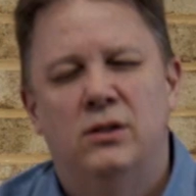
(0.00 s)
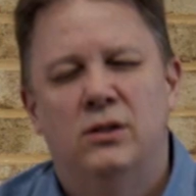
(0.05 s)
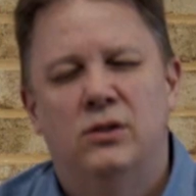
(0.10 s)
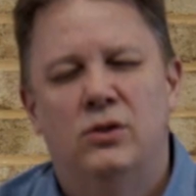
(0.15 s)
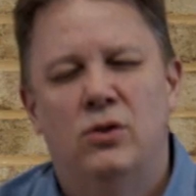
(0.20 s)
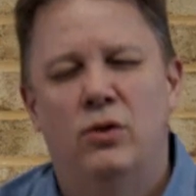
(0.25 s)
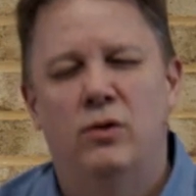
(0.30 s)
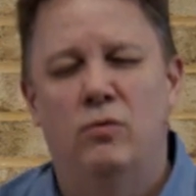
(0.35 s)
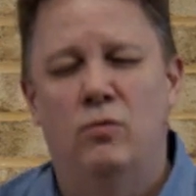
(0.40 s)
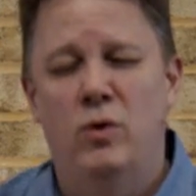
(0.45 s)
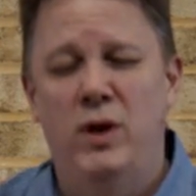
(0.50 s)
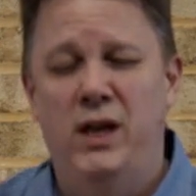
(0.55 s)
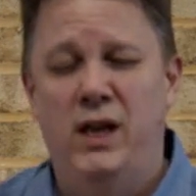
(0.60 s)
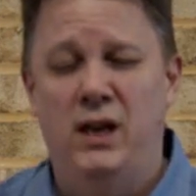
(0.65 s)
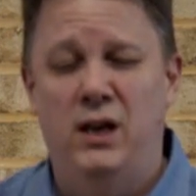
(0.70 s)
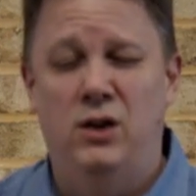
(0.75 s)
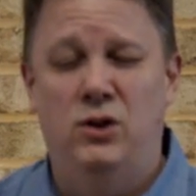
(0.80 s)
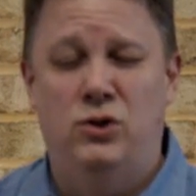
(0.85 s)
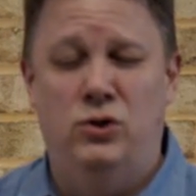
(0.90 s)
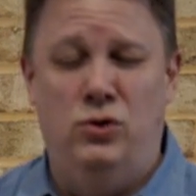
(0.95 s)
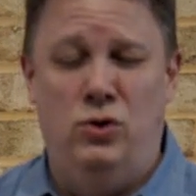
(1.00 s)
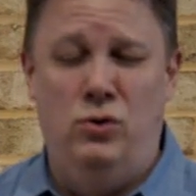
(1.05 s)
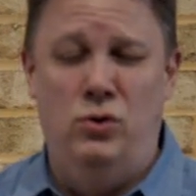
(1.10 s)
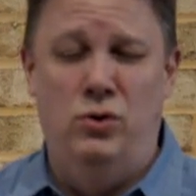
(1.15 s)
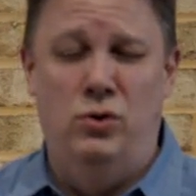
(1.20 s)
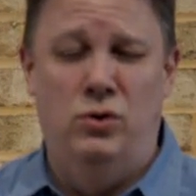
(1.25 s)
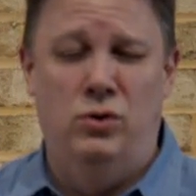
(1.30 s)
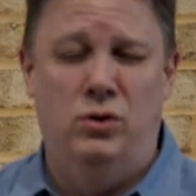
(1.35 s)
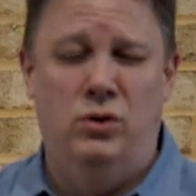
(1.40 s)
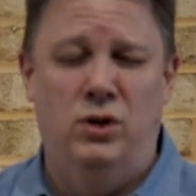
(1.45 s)
so that we can in
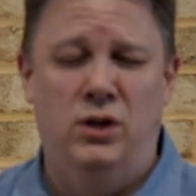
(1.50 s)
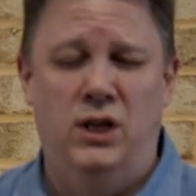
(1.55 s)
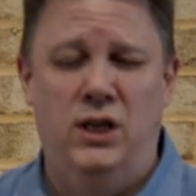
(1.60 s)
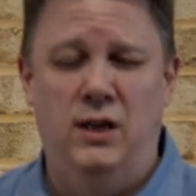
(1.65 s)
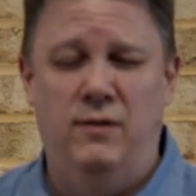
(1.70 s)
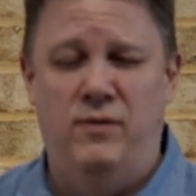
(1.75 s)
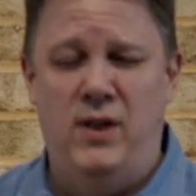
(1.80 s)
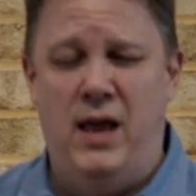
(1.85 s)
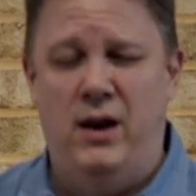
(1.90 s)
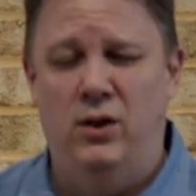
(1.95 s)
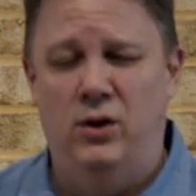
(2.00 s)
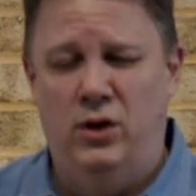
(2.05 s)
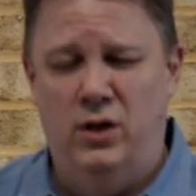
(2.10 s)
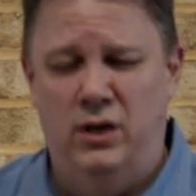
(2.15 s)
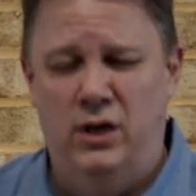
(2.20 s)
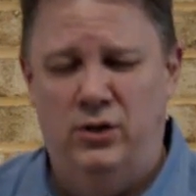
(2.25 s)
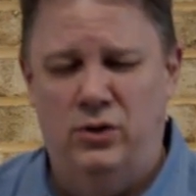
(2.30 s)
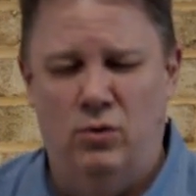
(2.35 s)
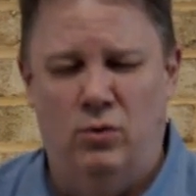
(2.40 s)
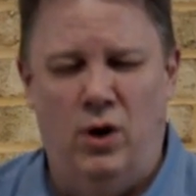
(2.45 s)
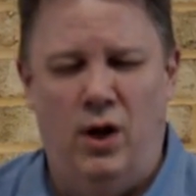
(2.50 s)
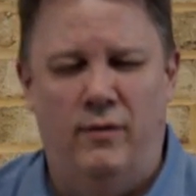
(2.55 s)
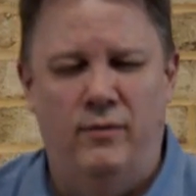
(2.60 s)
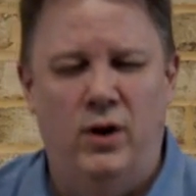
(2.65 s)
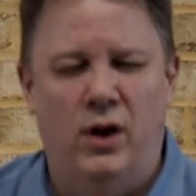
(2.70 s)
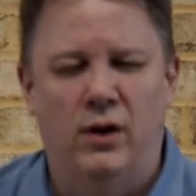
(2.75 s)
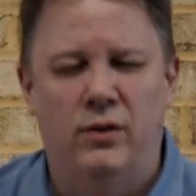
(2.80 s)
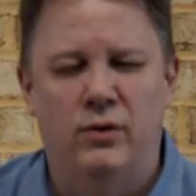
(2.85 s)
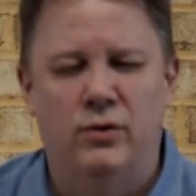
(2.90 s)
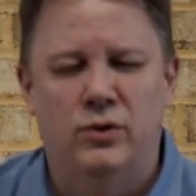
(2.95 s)
turn give that unconditional love to
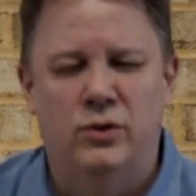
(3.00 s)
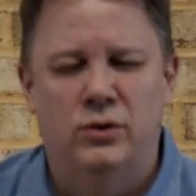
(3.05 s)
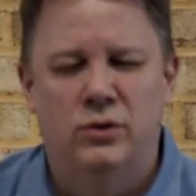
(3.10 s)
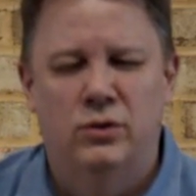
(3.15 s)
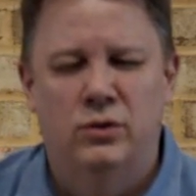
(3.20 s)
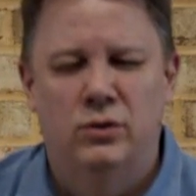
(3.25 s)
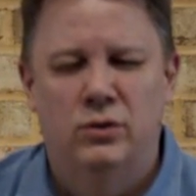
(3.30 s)
others.